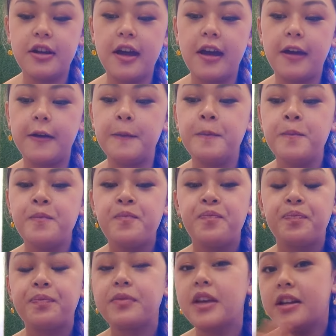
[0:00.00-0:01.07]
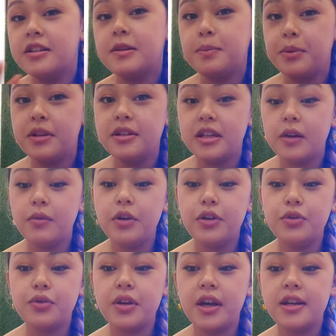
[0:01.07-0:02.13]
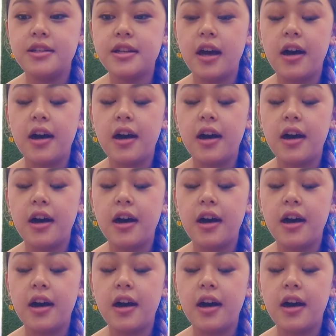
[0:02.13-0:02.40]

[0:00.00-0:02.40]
and that is a pizza where you get